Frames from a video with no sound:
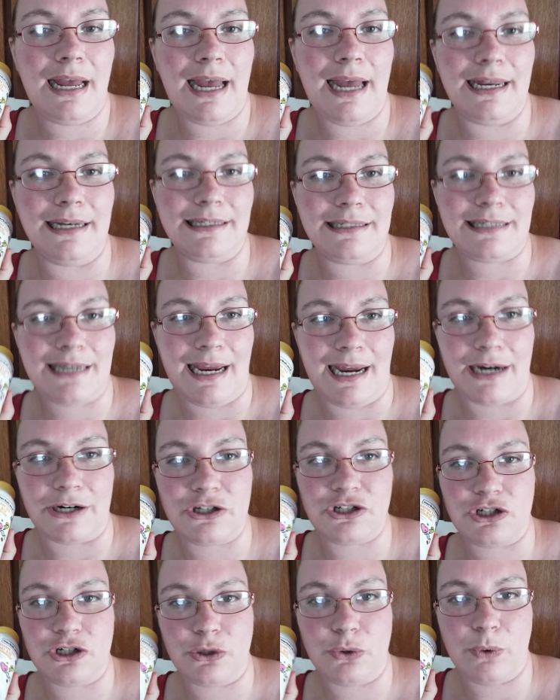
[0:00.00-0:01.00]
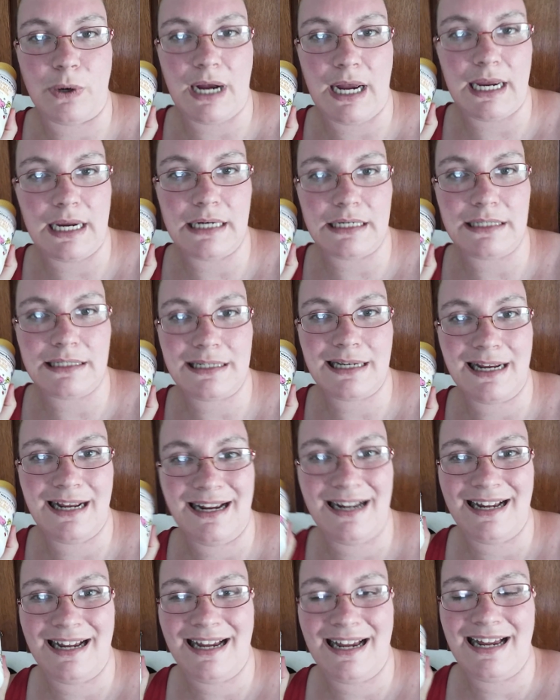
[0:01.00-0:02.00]
and texture wise
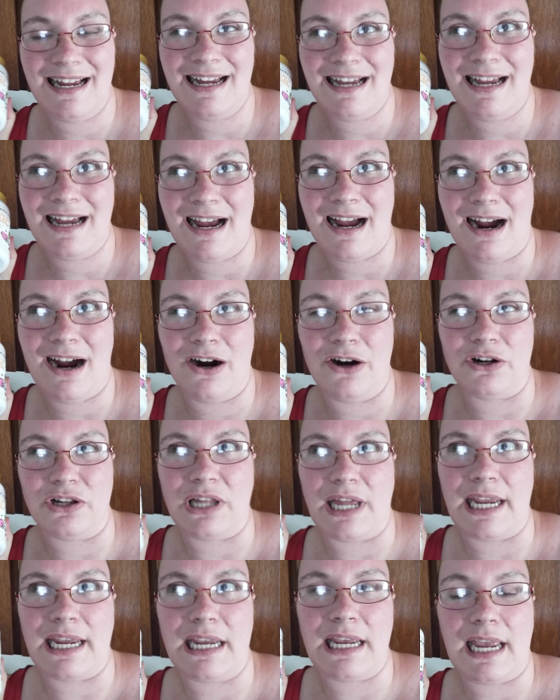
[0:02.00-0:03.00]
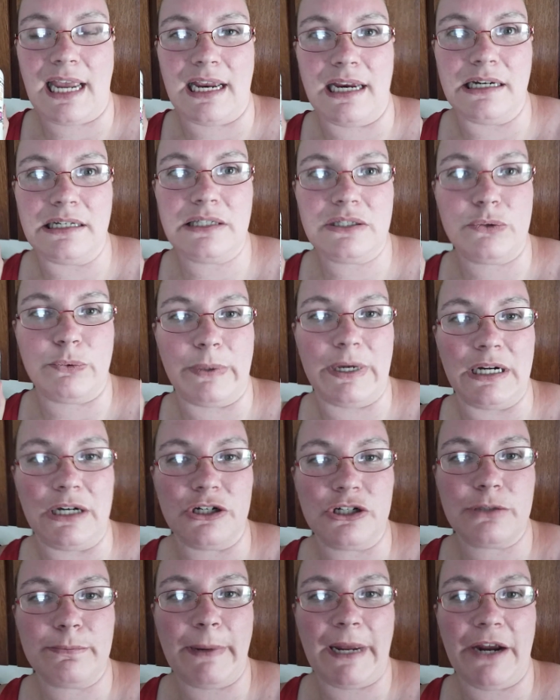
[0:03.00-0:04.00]
are like a
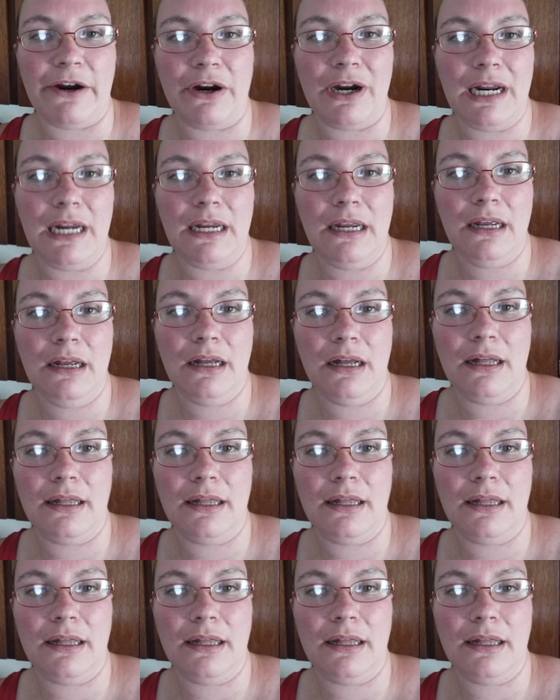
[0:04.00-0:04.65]
Swedish berry.